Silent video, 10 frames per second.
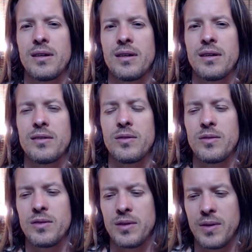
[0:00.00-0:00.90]
Until you
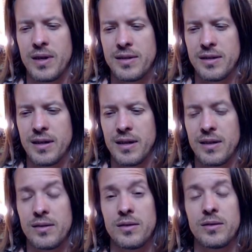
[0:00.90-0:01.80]
see Christ in
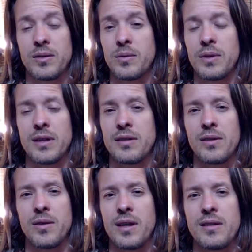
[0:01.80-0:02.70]
another, you will not see
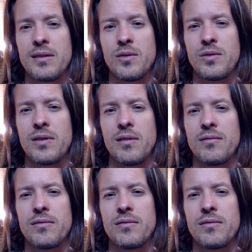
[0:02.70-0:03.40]
Christ in yourself.